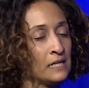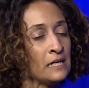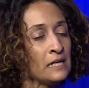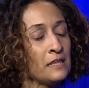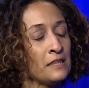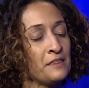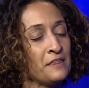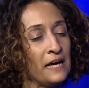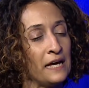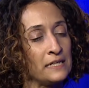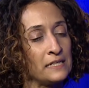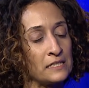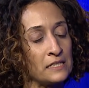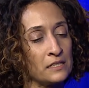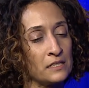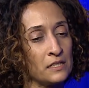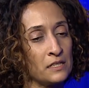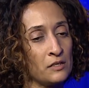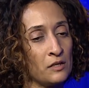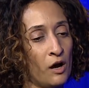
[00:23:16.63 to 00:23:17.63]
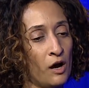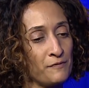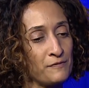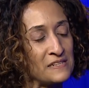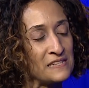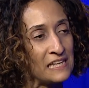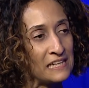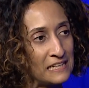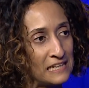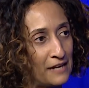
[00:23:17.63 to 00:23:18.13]
that
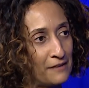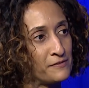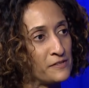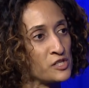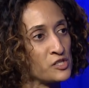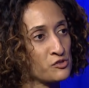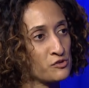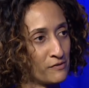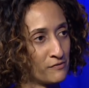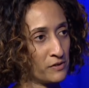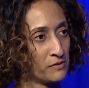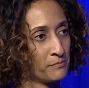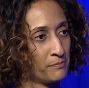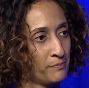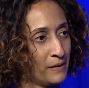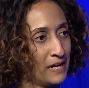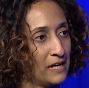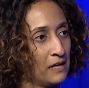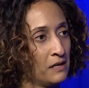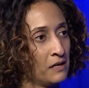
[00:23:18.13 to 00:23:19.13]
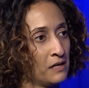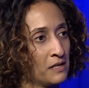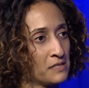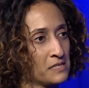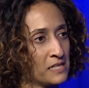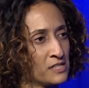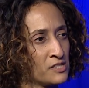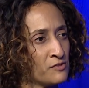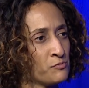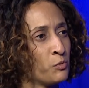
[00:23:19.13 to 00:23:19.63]
often the left is driven by a
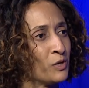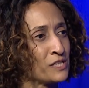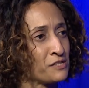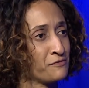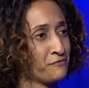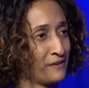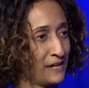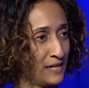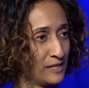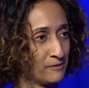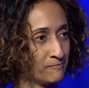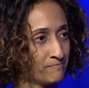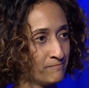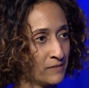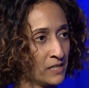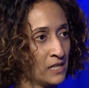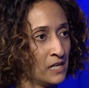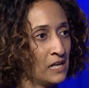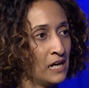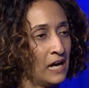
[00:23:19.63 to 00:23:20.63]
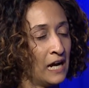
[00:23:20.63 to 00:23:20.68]
sense of what's fair. Yeah.